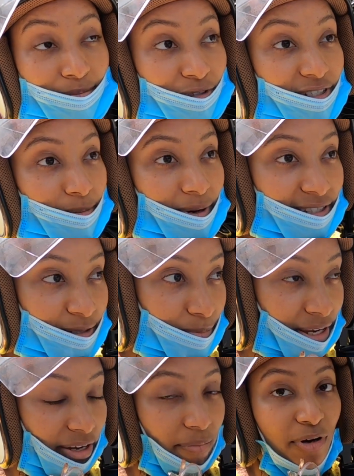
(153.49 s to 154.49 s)
I'm just about to
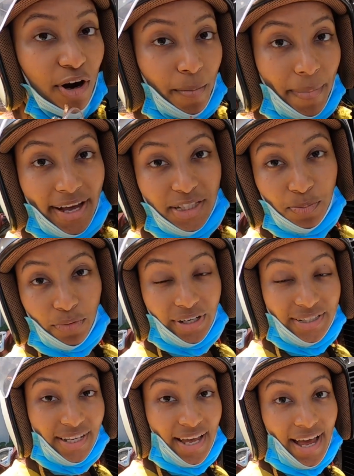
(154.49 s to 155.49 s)
pick up our
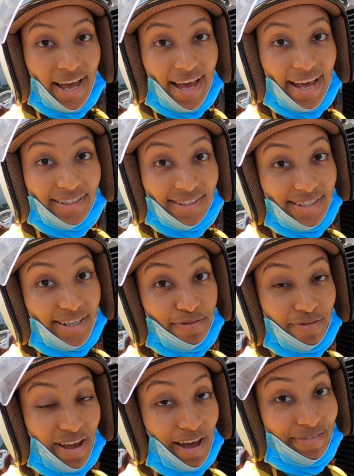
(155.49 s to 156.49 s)
passports and see
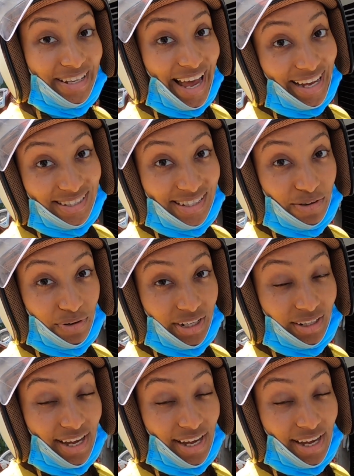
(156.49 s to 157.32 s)
if we have the XT on it.